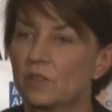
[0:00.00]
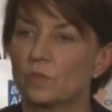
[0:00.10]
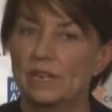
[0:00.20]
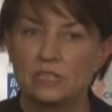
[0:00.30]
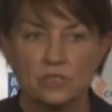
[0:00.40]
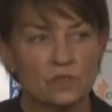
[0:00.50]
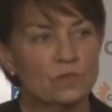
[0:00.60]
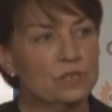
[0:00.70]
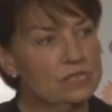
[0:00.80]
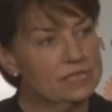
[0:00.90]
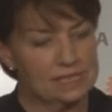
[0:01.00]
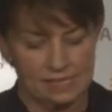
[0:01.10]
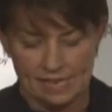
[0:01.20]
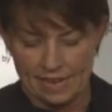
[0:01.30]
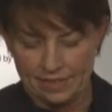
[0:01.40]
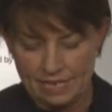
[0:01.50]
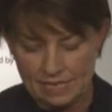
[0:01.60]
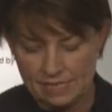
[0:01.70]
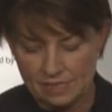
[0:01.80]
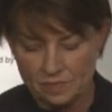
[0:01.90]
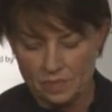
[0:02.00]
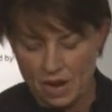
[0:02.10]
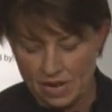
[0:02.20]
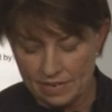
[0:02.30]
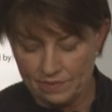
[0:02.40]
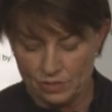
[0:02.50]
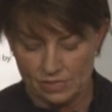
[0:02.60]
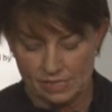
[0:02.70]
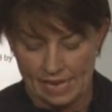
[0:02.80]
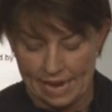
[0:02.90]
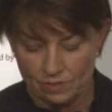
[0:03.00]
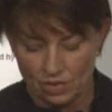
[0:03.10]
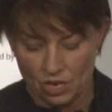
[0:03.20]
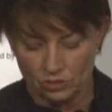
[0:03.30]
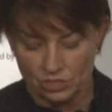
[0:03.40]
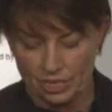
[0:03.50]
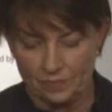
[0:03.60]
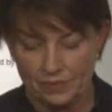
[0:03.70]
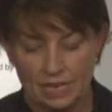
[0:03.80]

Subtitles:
regional versus the southeast, mining versus agriculture.